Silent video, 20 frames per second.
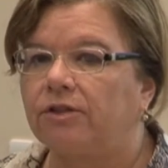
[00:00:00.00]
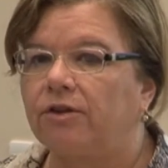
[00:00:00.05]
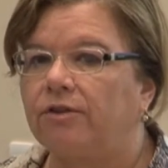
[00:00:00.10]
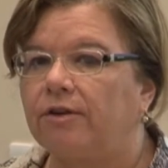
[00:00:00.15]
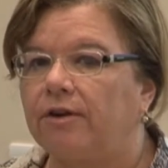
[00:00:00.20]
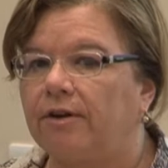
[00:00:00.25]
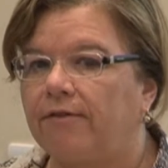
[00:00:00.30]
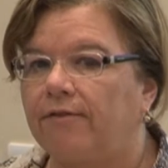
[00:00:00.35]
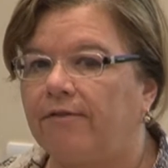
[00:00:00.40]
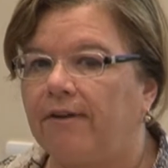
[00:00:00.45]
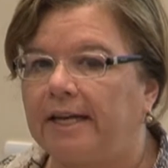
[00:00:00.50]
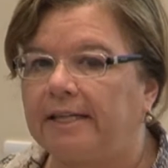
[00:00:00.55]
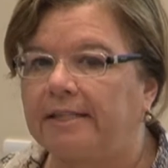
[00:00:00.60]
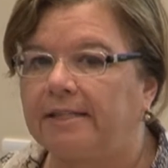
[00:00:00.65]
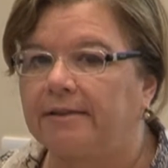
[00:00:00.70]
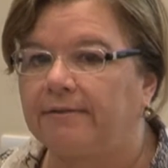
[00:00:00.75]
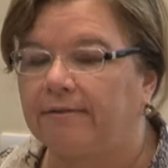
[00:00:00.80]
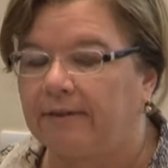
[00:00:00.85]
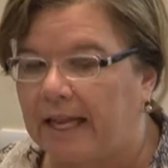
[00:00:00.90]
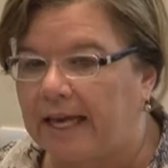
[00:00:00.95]
or the
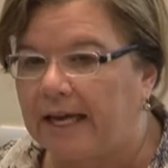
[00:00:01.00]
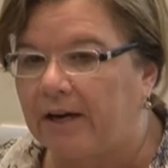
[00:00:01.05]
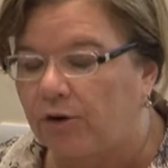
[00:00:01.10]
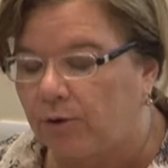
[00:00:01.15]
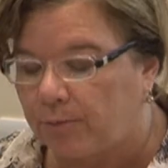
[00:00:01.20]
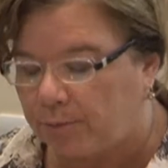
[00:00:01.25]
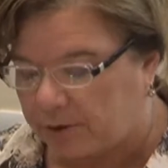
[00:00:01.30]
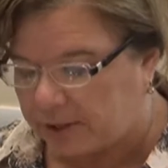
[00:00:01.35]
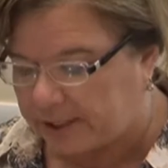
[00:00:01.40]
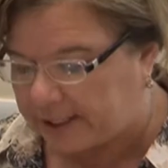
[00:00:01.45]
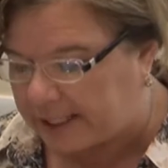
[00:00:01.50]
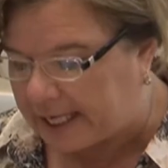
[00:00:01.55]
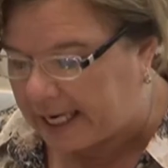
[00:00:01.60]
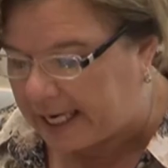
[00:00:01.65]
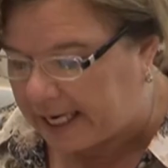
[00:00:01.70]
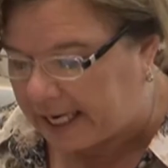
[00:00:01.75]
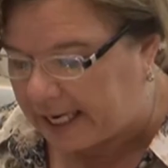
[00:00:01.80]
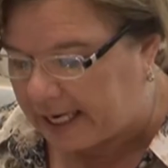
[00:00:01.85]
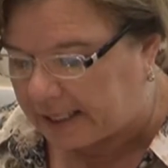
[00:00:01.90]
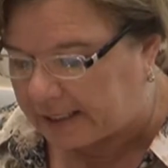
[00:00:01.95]
defence of legal
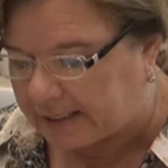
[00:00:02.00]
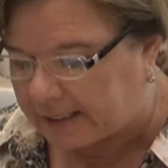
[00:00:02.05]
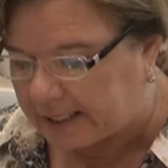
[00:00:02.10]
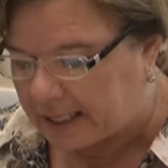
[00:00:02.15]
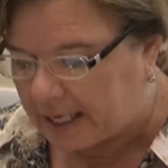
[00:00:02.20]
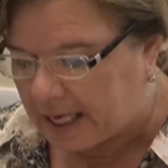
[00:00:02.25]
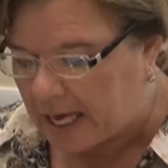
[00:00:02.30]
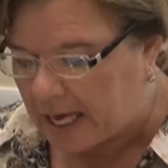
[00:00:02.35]
proceedings